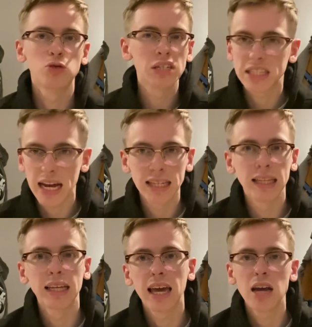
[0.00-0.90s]
We stayed in
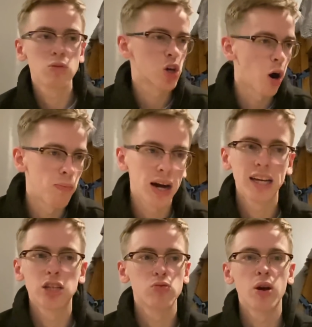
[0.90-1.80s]
the game. We got back
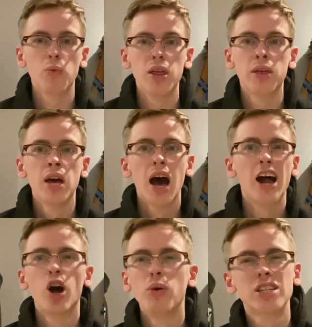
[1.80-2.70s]
into it with, I
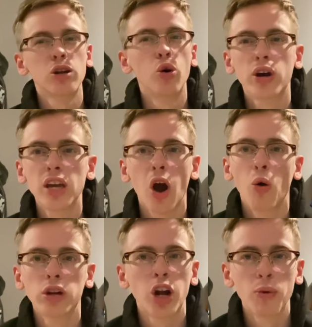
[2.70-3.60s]
know it's a lucky
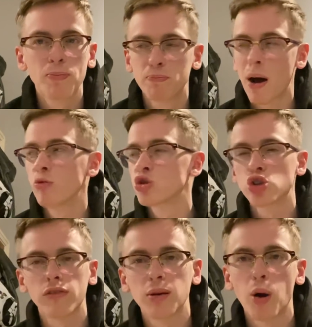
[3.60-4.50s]
goal, I know it bounces
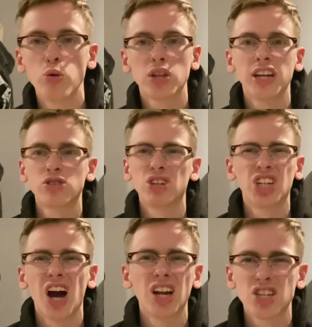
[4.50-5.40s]
off the post and it's
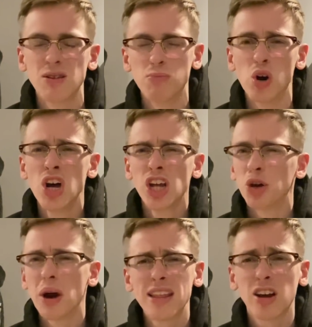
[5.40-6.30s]
Richarlison, but the
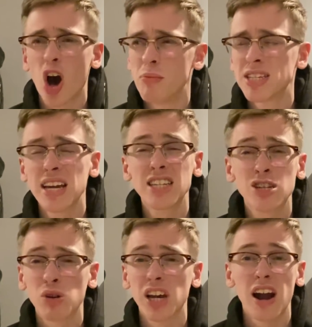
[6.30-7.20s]
way the commentators
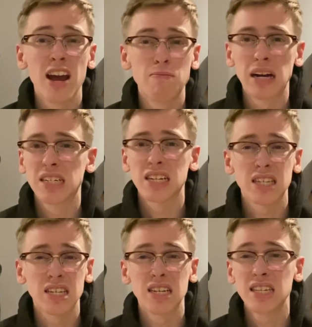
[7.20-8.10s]
were crying Manchester
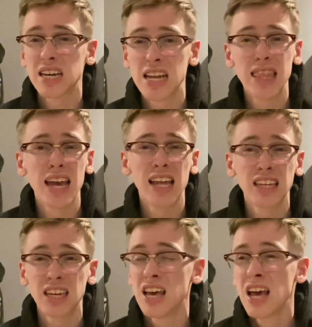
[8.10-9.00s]
City in there,
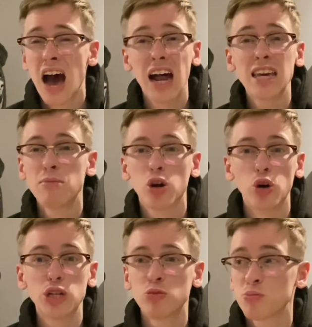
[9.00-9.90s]
Ali
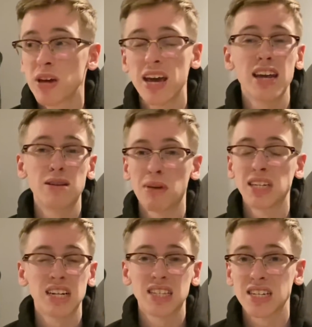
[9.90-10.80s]
McCoy must be a hidden
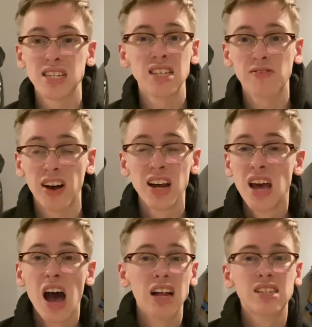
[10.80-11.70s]
Manchester City fan,
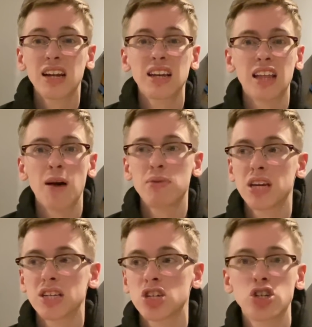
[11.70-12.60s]
I'll tell you that,
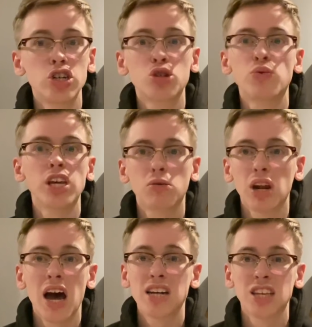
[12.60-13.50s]
because as soon as we
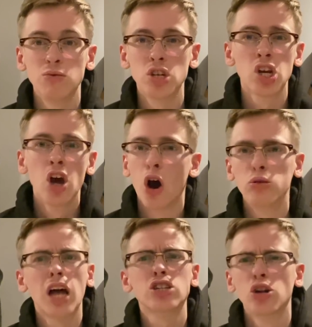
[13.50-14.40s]
equalised, it was, oh,
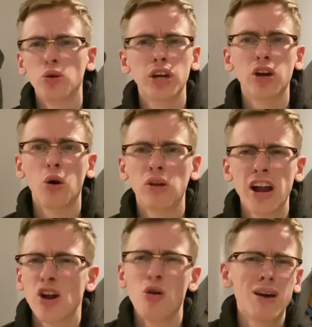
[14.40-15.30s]
that's a lucky goal.
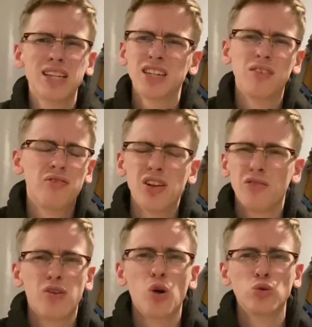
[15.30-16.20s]
No mention of Phil
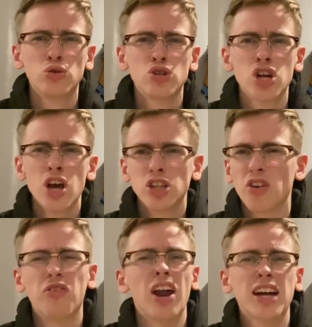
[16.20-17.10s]
Foden's
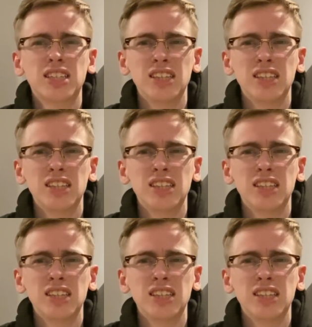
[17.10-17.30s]
deflection.